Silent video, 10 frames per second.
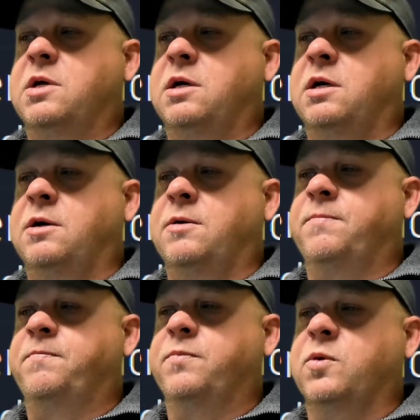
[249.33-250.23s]

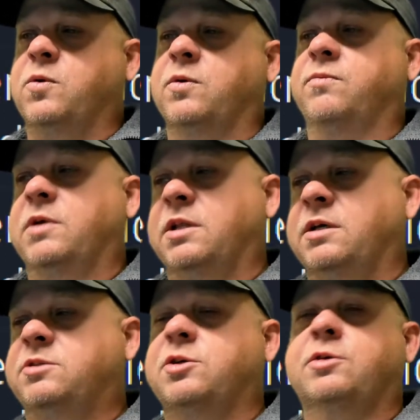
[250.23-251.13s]
or
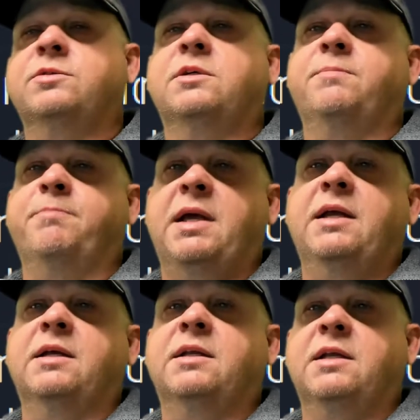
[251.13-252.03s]
really made
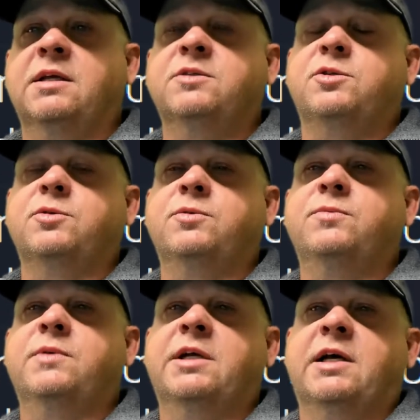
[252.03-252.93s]
it into
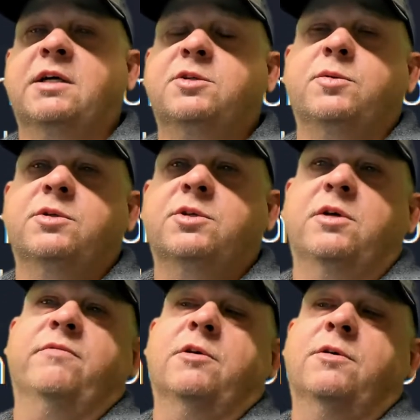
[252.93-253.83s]
an actual
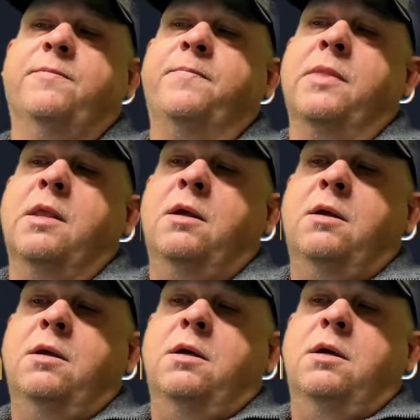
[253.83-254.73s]
server,
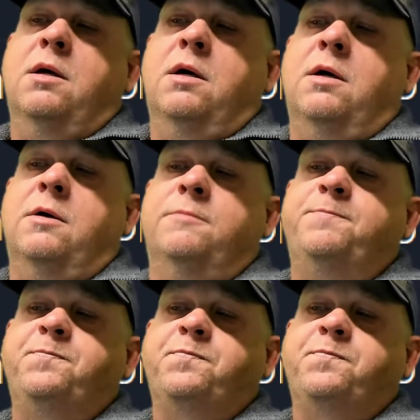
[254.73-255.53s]
I